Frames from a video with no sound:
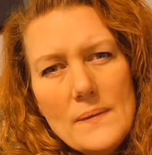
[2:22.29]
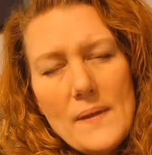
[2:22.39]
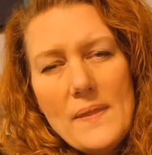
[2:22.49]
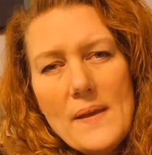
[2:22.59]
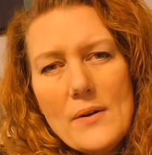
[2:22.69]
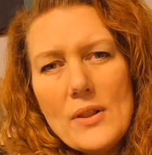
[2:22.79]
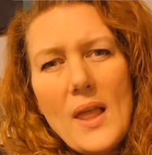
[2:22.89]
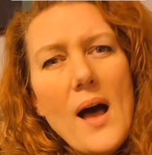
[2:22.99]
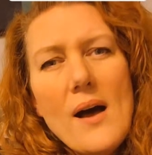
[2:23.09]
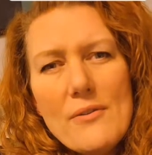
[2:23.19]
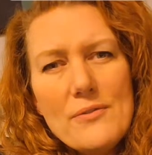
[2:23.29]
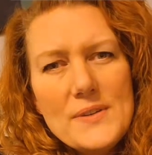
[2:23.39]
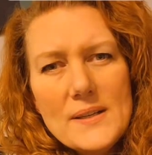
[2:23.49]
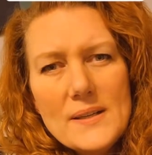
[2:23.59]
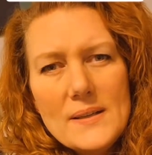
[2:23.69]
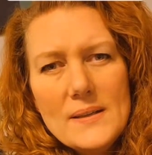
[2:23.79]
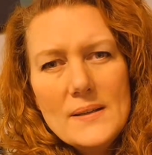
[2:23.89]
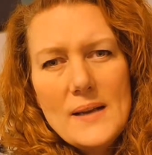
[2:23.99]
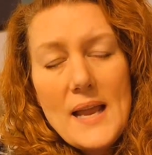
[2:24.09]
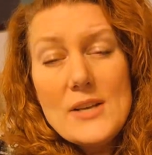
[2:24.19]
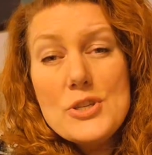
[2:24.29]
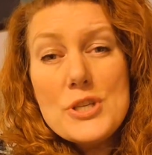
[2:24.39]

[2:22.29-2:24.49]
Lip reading: that they're loved and